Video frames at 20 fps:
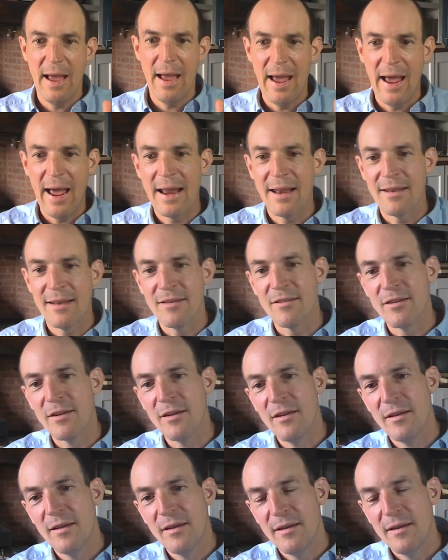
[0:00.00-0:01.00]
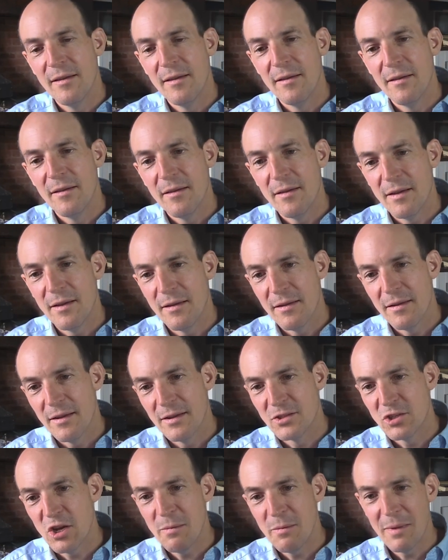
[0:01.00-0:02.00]
and
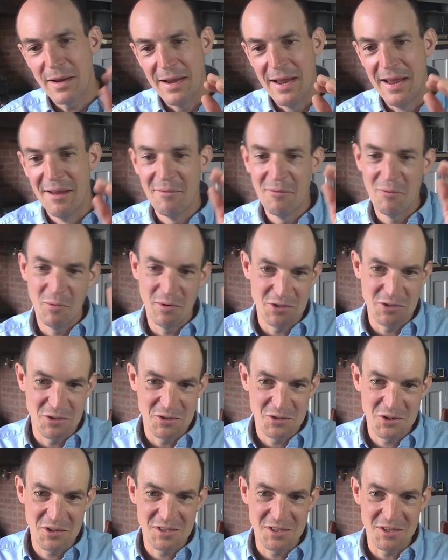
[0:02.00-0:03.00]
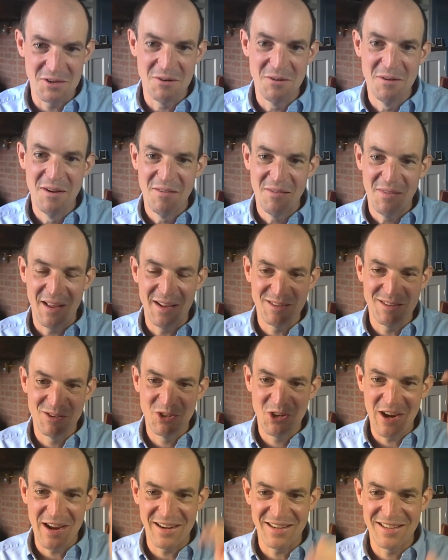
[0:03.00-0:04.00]
assuming, which you should do, that's
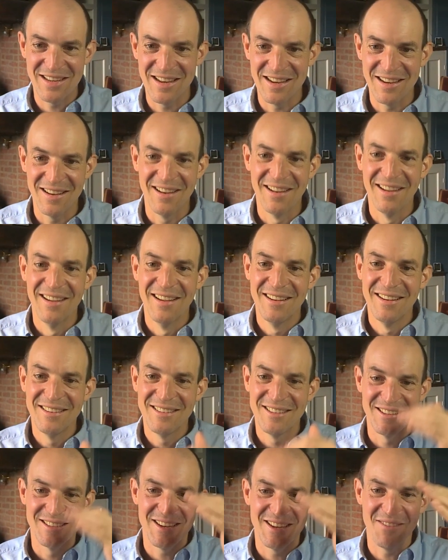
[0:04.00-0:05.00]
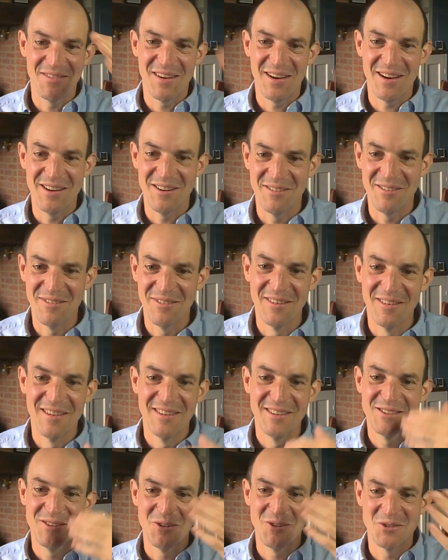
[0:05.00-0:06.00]
checked in to some kind of
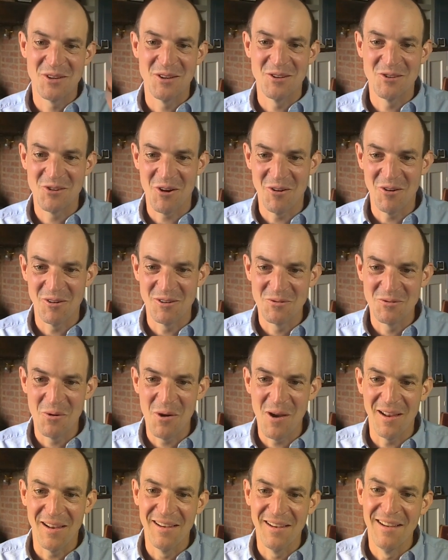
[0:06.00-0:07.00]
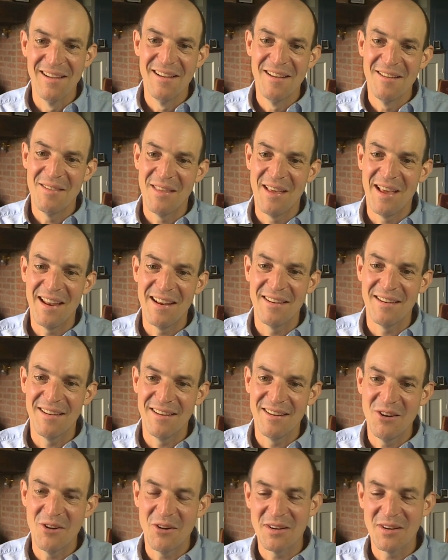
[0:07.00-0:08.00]
source control as well, then
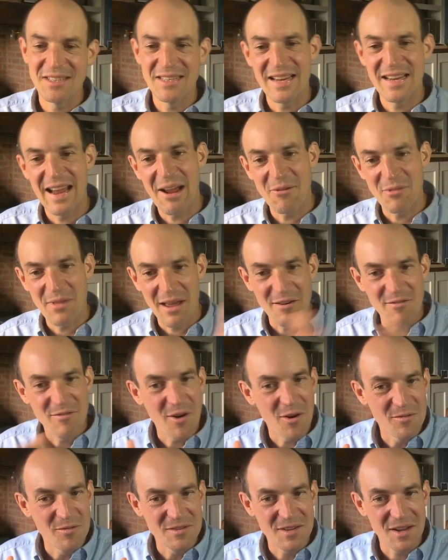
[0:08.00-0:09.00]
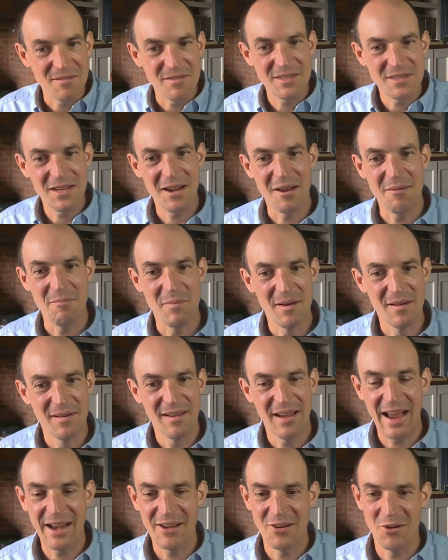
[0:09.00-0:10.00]
you can see how that evolves over time.
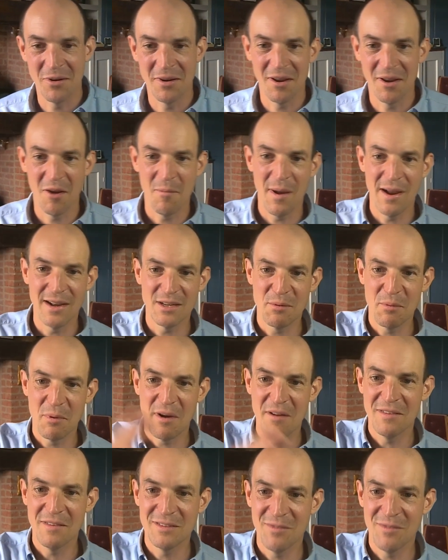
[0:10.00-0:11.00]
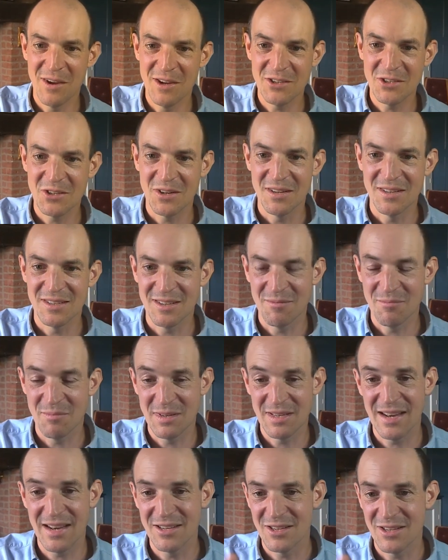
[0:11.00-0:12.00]
And you can go back to previous versions and
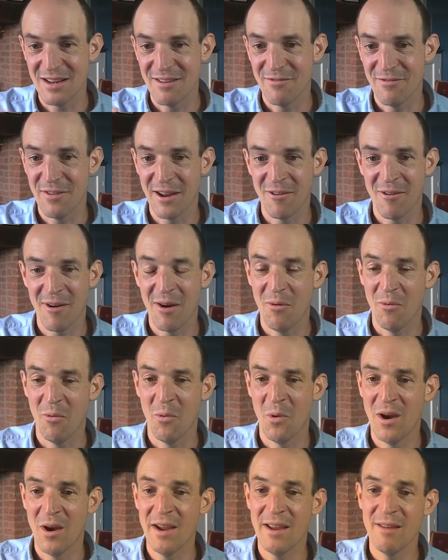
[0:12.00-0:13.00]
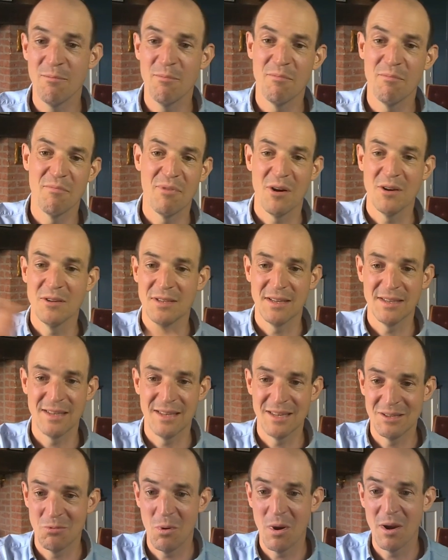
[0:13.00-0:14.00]
potentially figure out why
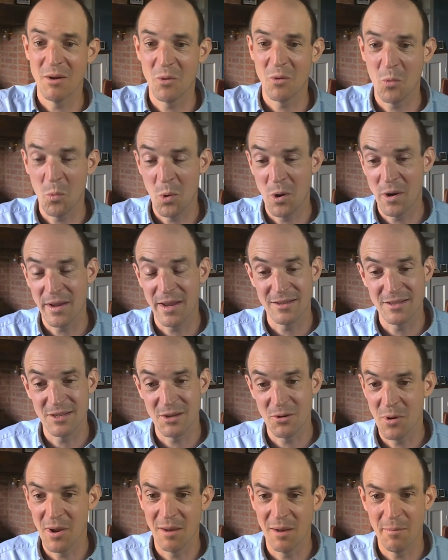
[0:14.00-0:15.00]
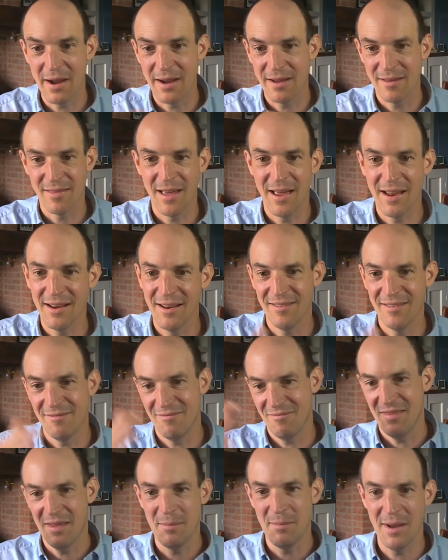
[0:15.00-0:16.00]
processes weren't working so well back then and
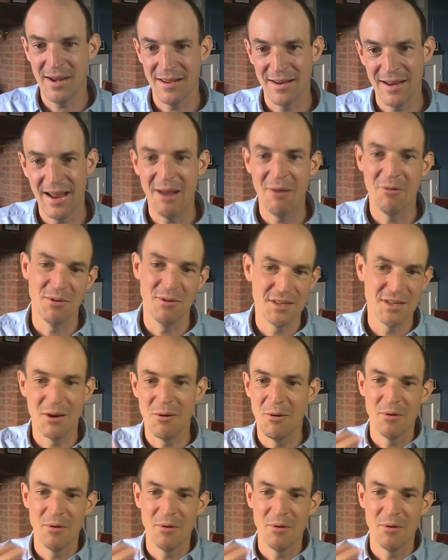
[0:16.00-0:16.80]
they're better now and so